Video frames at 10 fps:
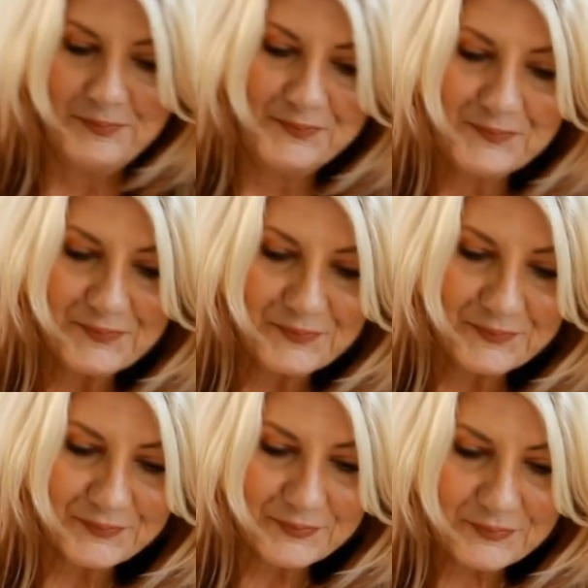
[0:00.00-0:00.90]

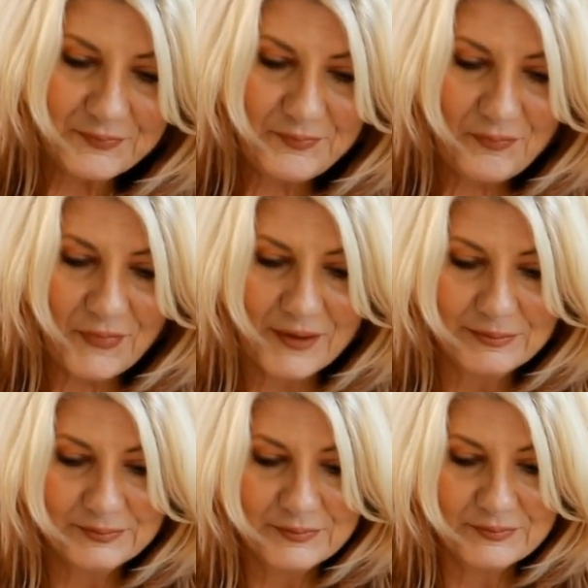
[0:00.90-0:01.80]
(no one is talking)